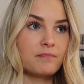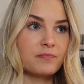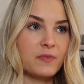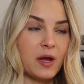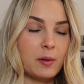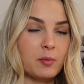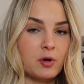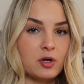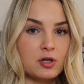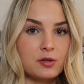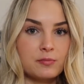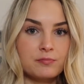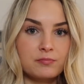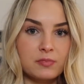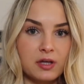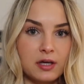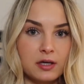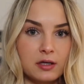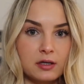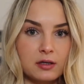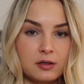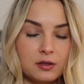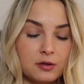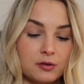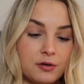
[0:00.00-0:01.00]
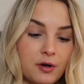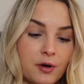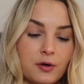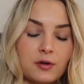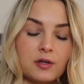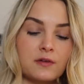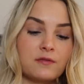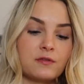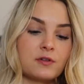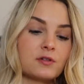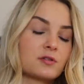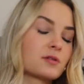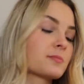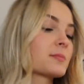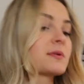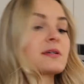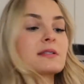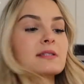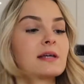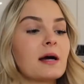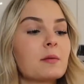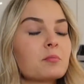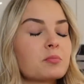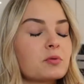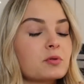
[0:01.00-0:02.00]
gonna make, you know, give you some
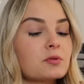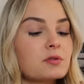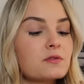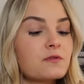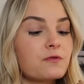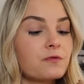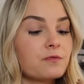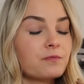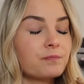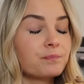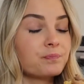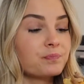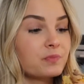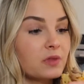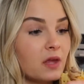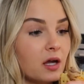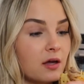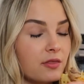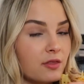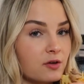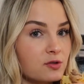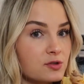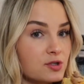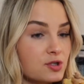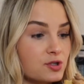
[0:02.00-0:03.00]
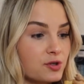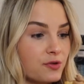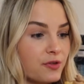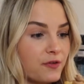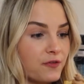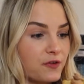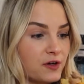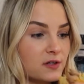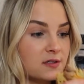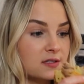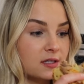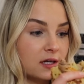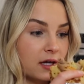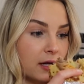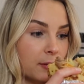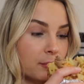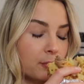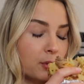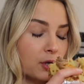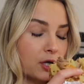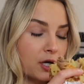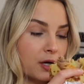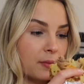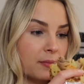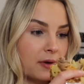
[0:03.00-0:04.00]
examples. So the first thing I
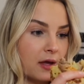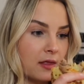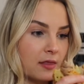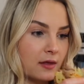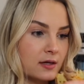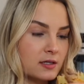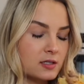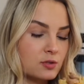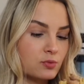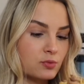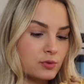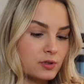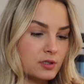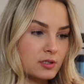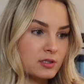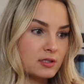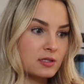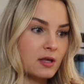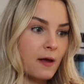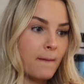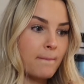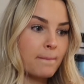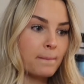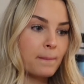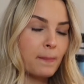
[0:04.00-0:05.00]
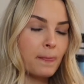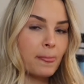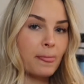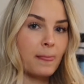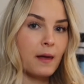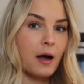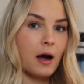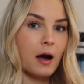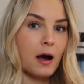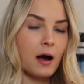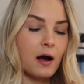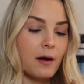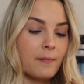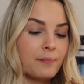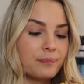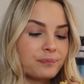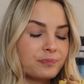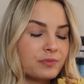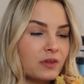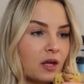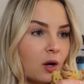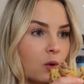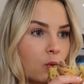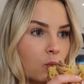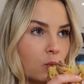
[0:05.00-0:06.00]
put on my list was, by
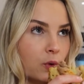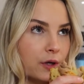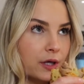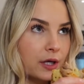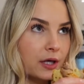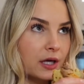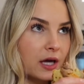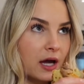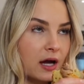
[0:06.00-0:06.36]
the